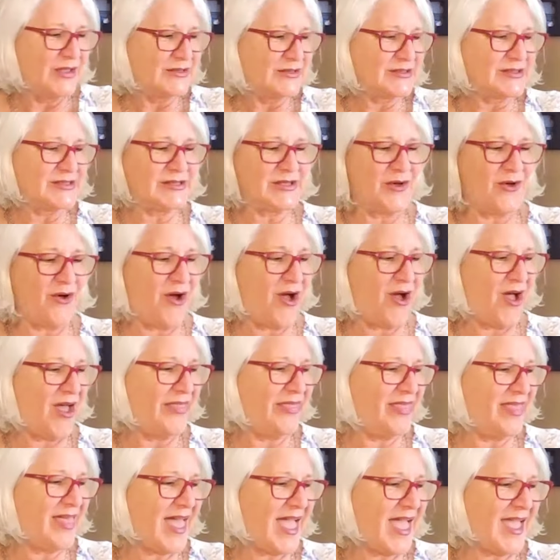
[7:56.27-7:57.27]
So
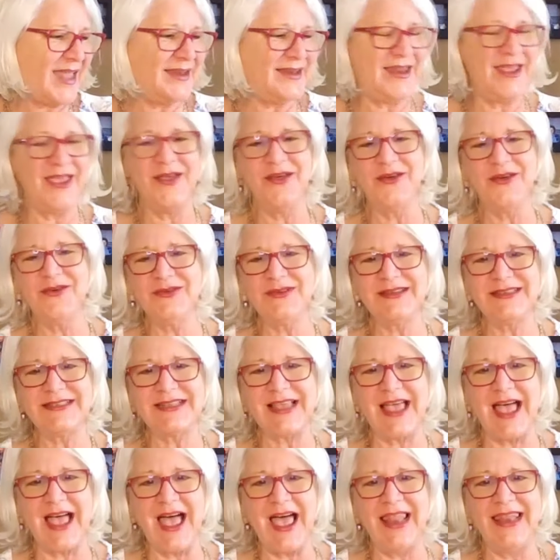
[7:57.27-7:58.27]
on that note,
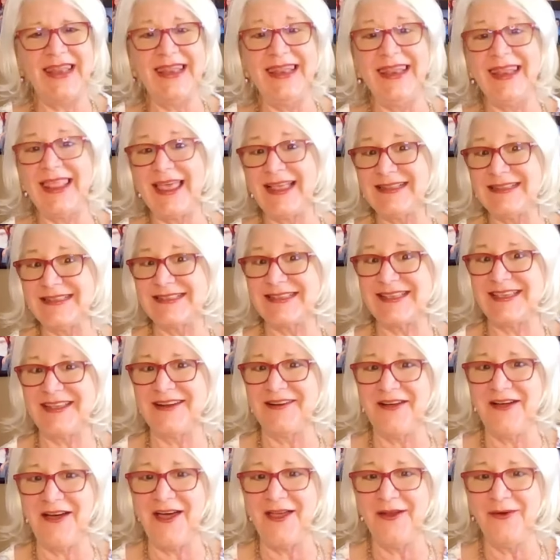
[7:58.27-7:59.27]
let's
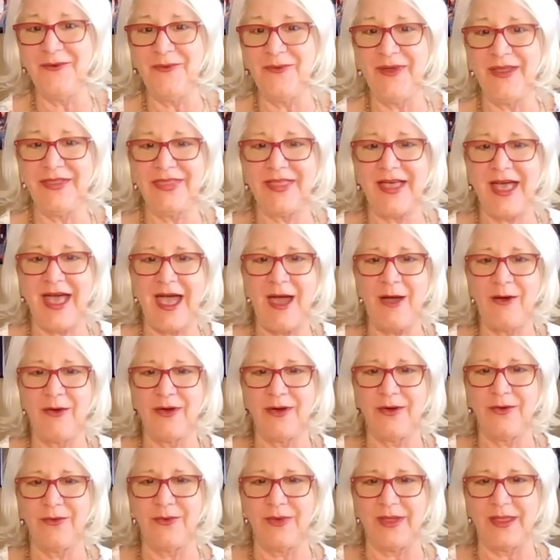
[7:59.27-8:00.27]
get on with
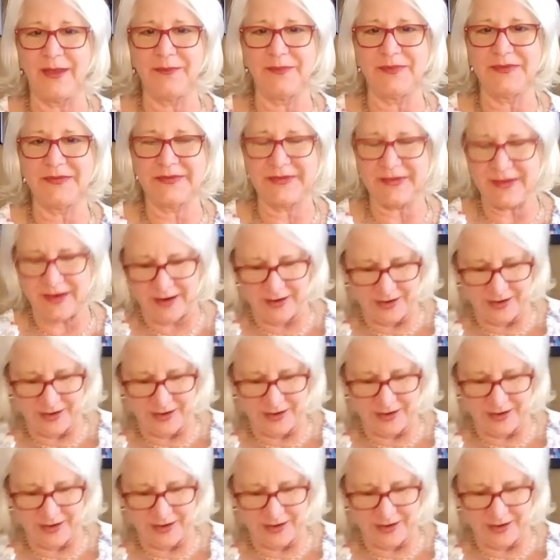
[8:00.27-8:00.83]
our whips.